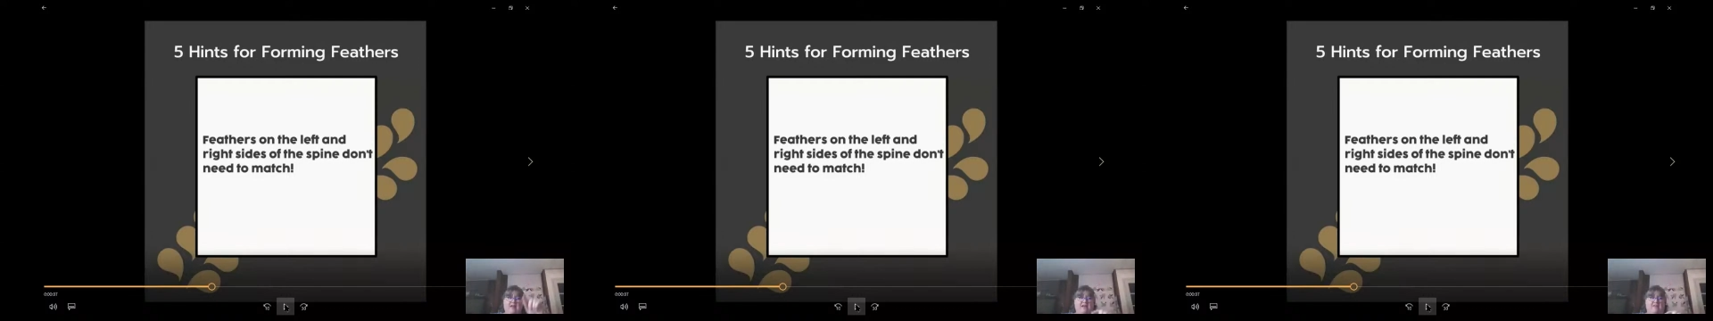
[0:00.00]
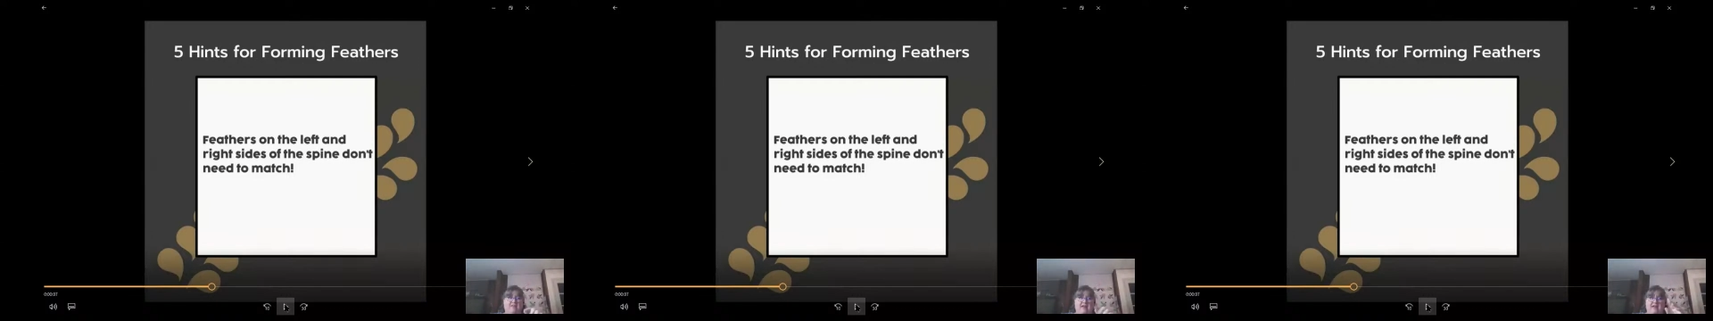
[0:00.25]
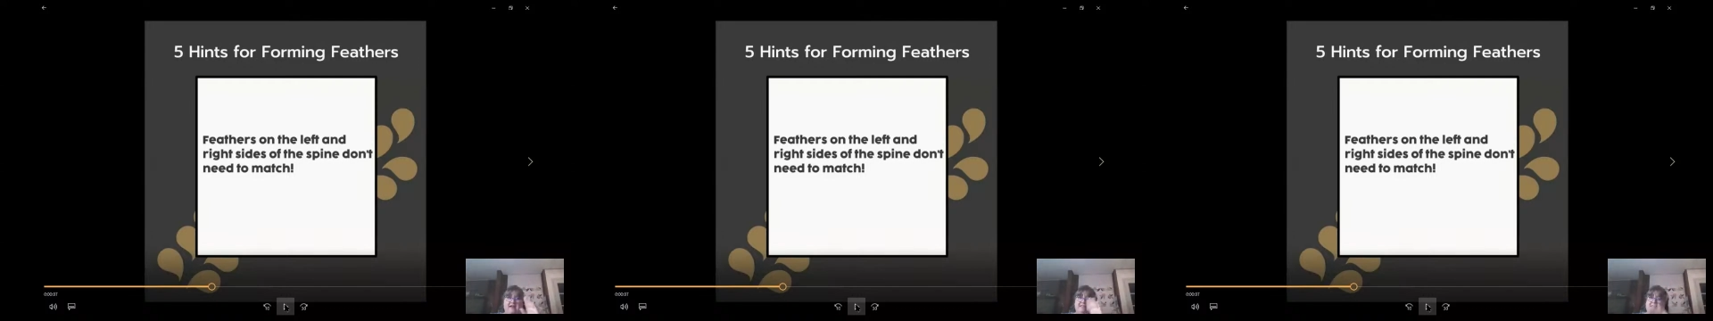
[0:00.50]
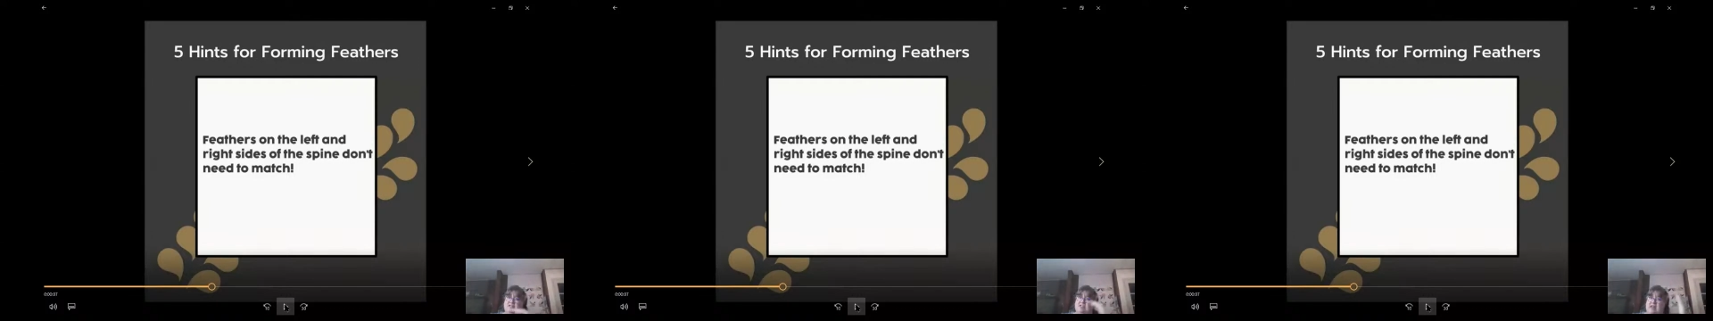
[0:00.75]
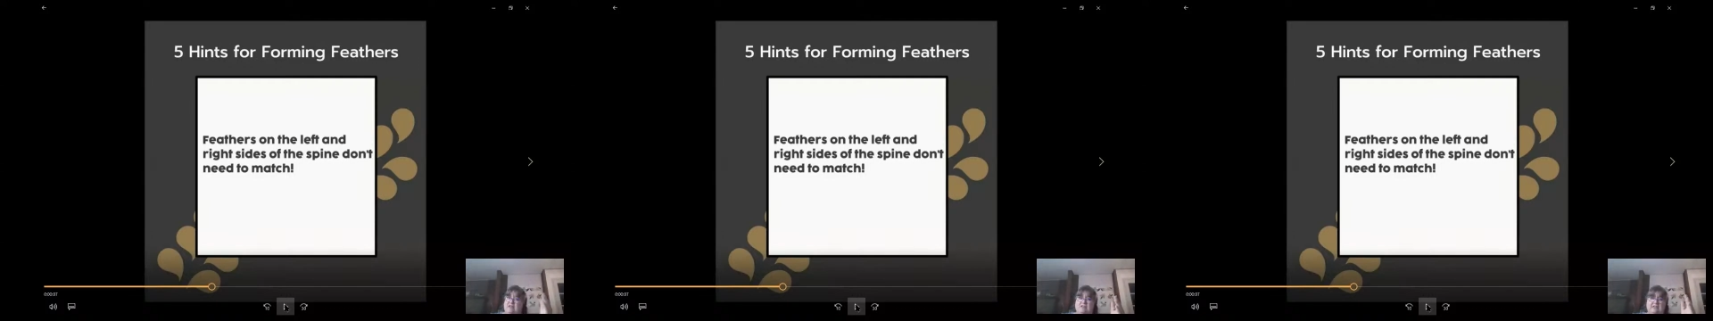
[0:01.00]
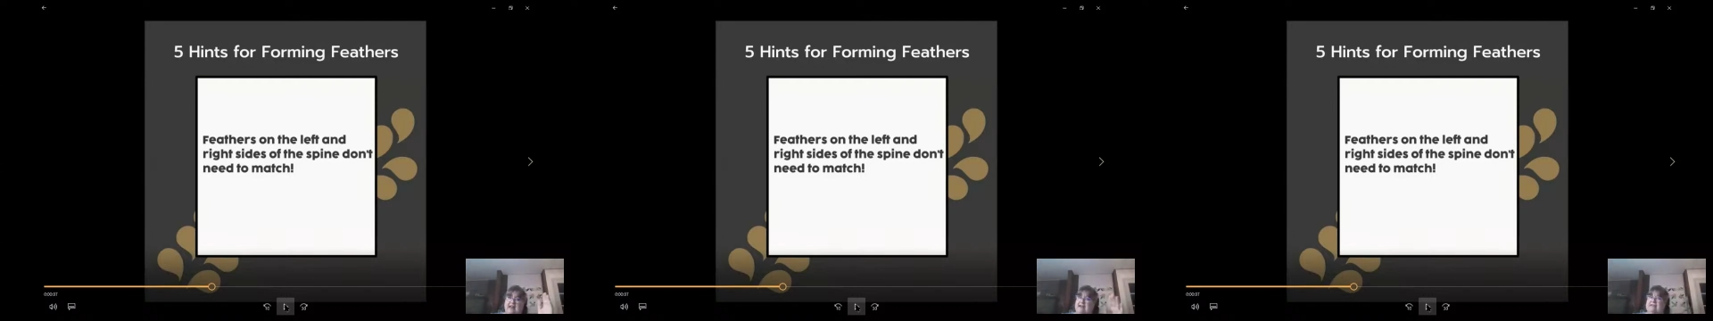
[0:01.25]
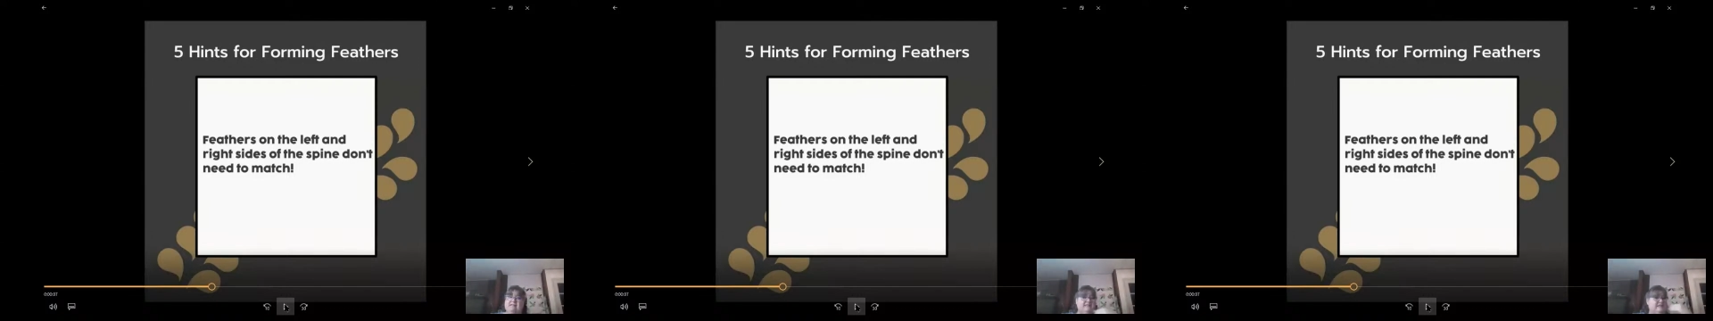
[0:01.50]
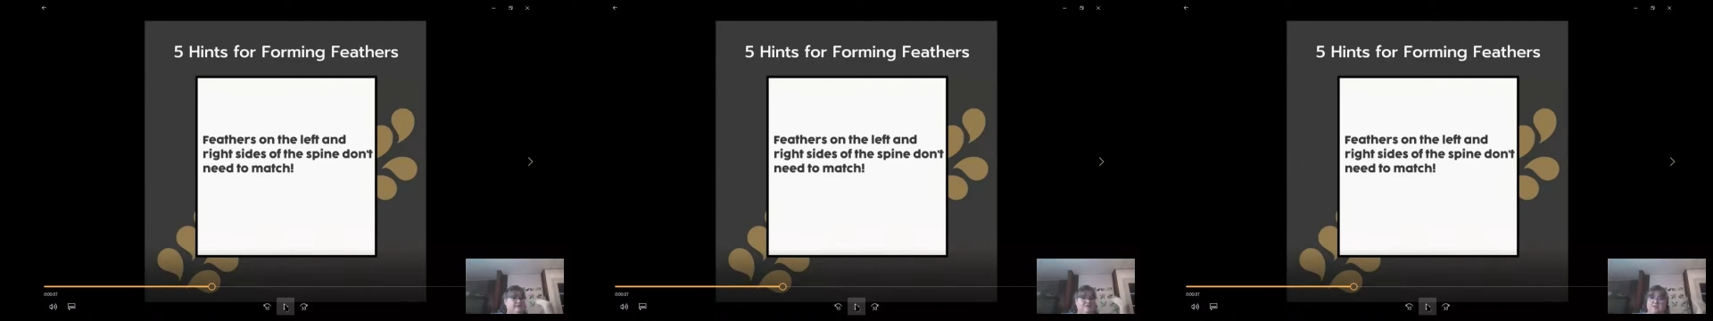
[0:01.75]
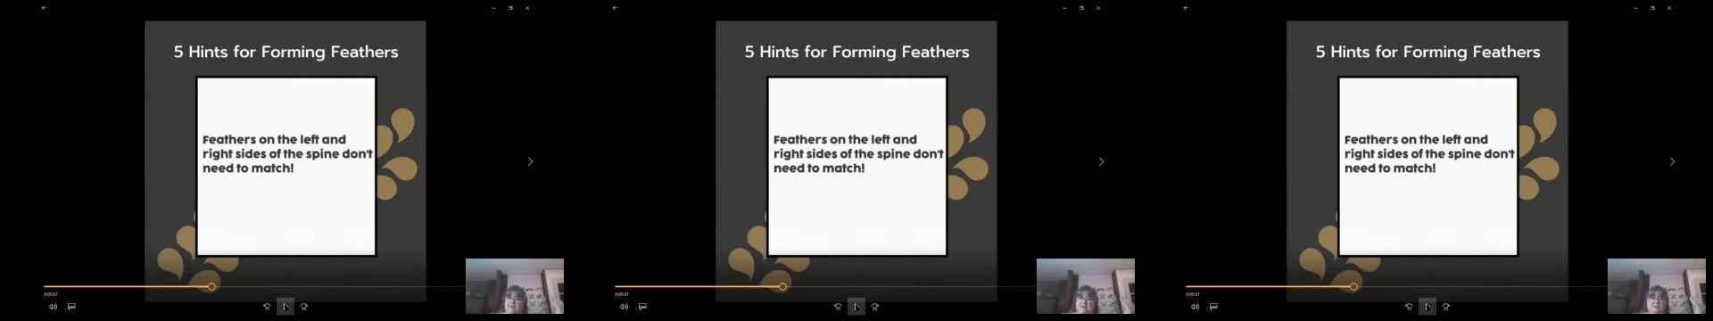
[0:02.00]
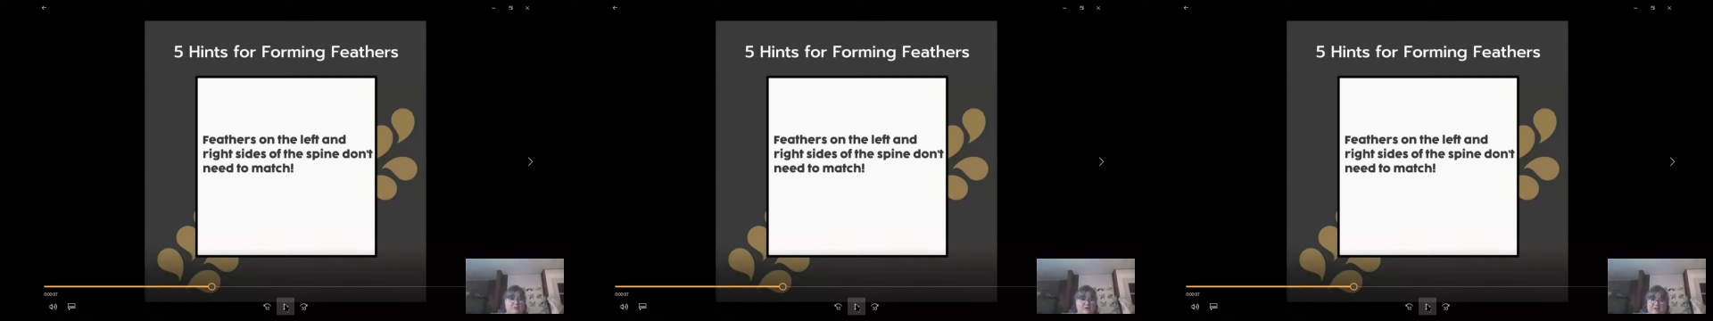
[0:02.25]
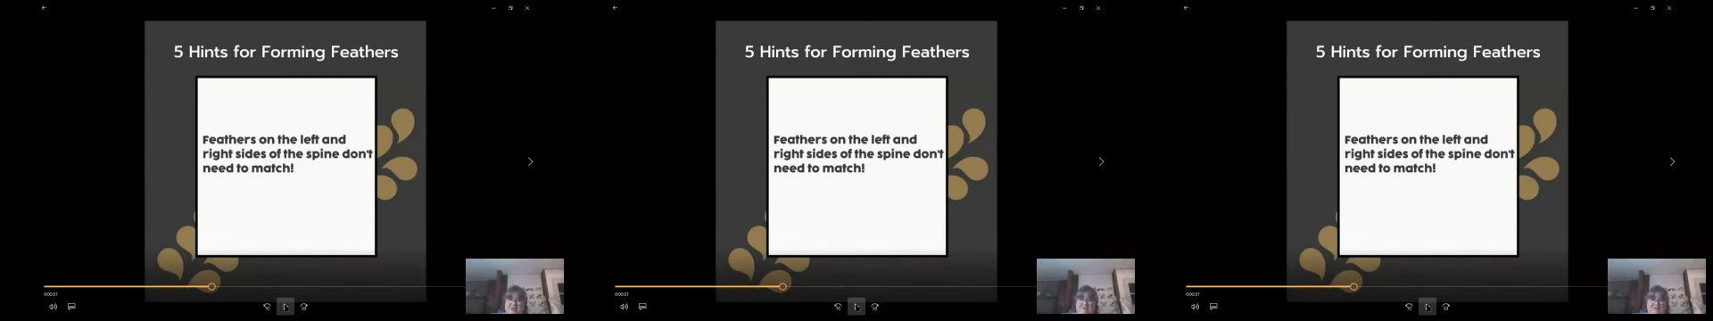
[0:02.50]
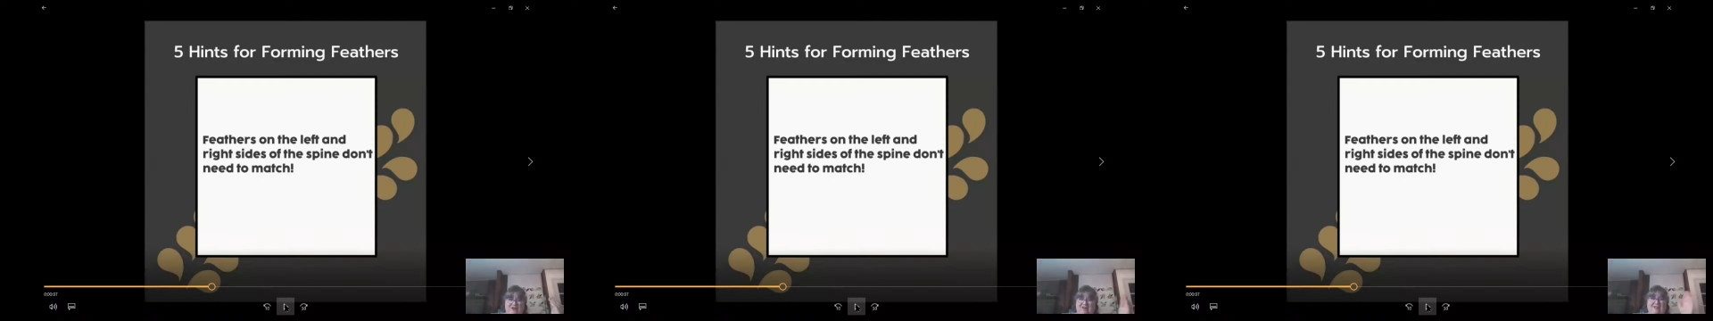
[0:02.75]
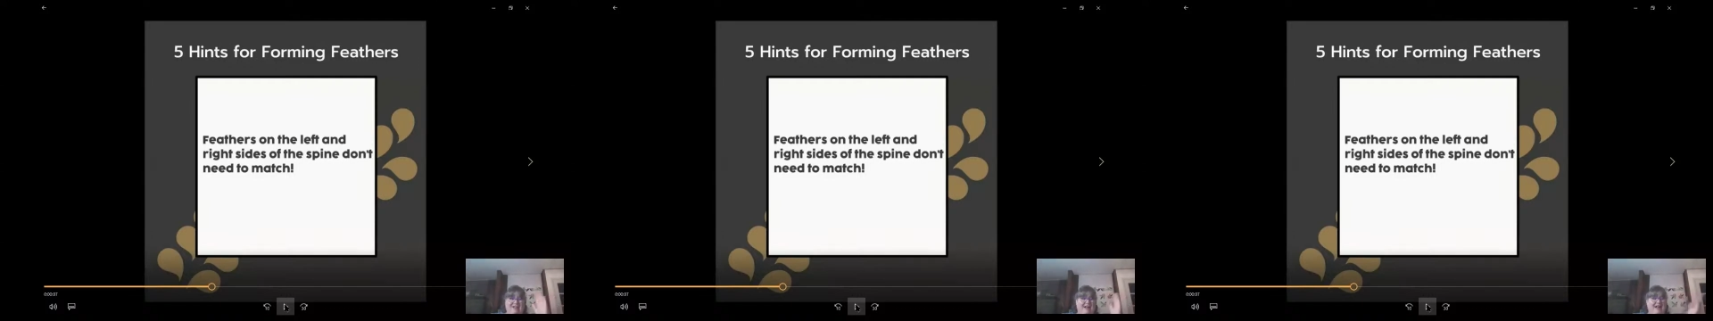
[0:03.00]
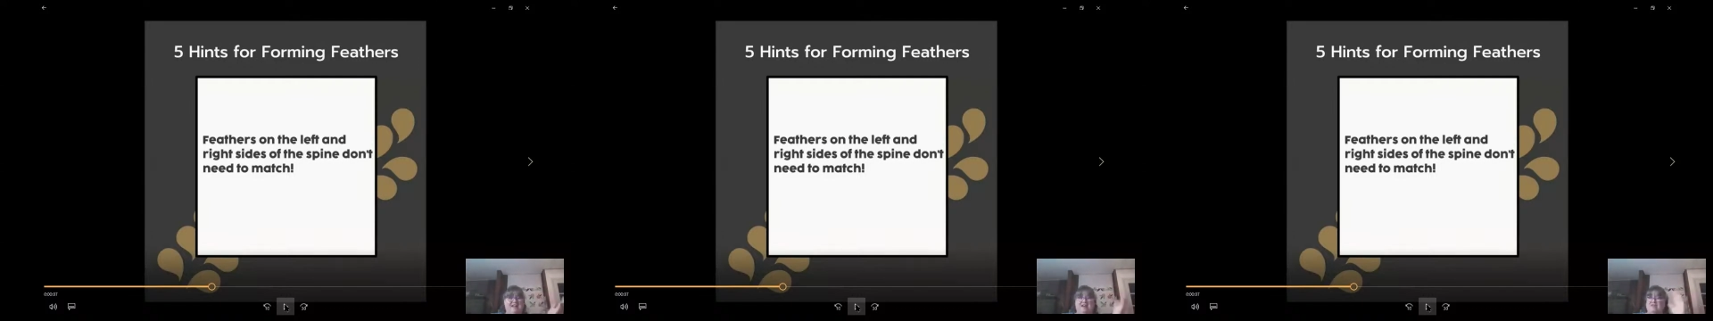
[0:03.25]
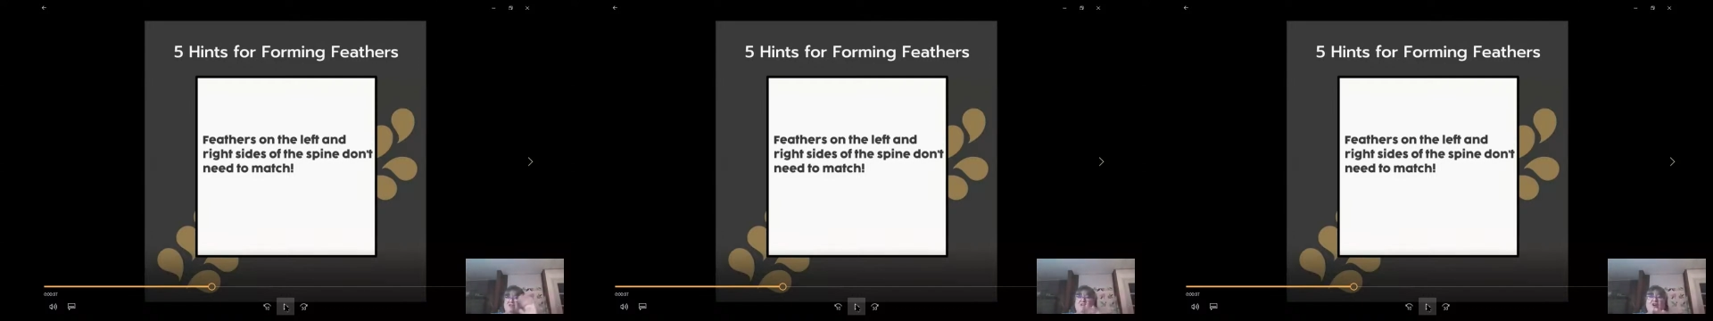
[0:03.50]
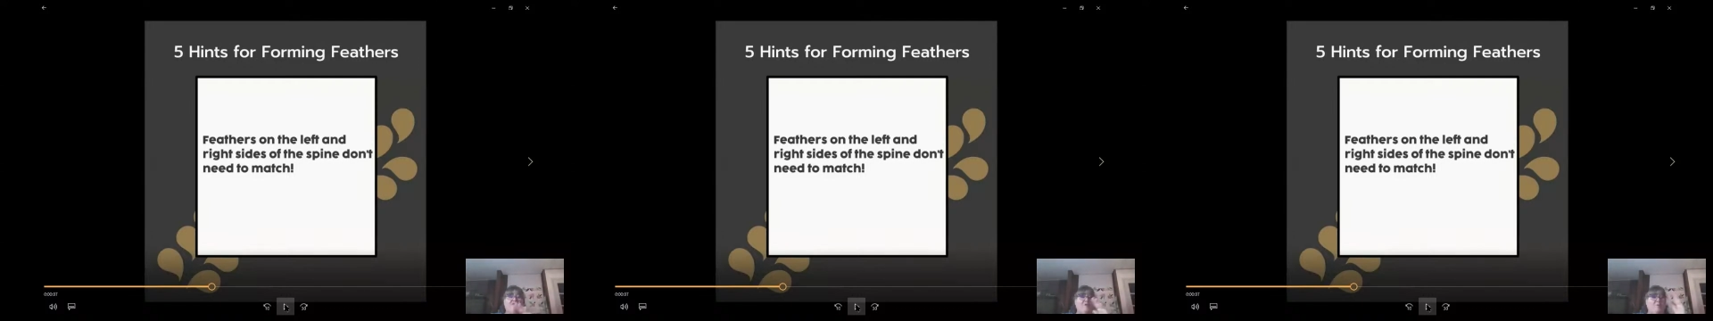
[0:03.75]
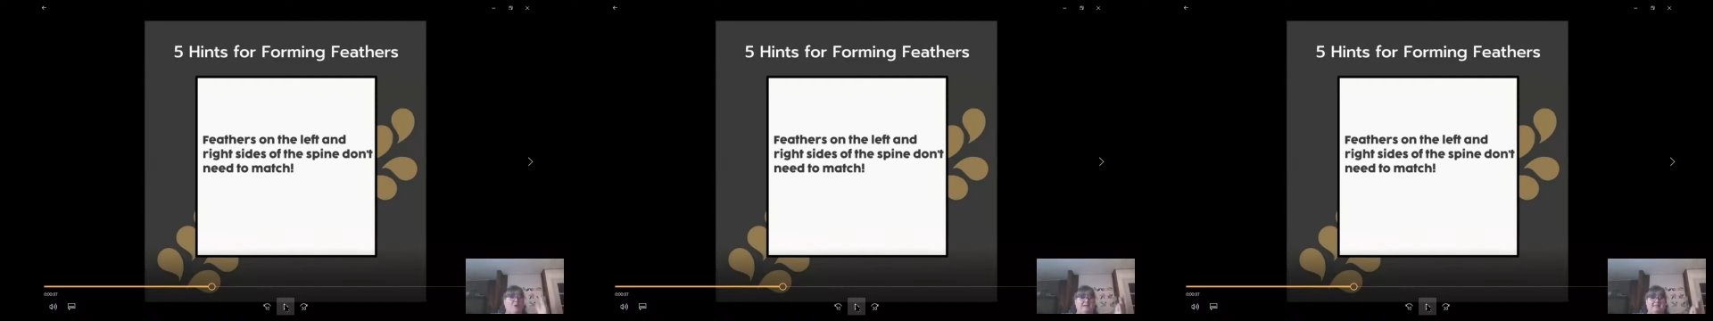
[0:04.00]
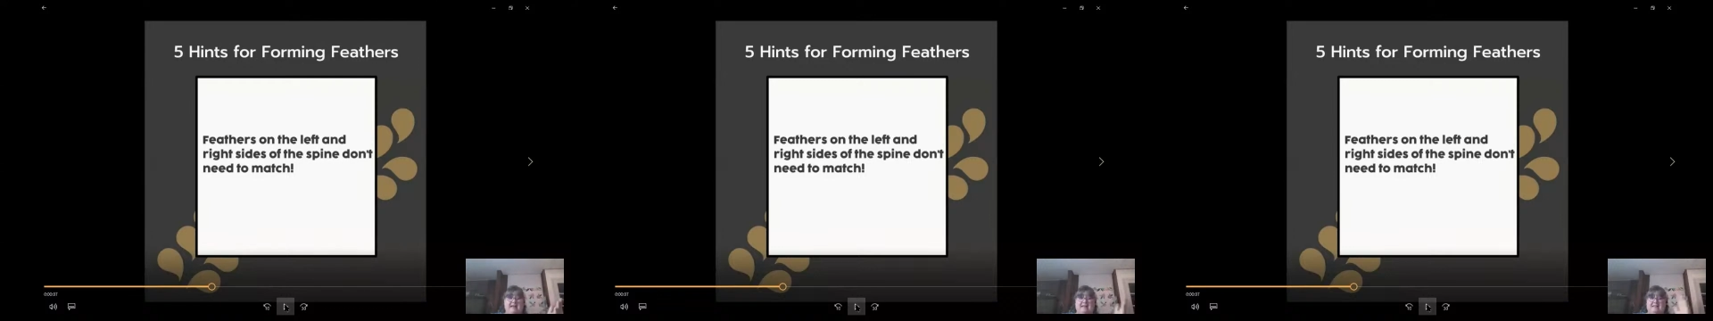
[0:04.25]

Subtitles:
[unreadable: no face in view]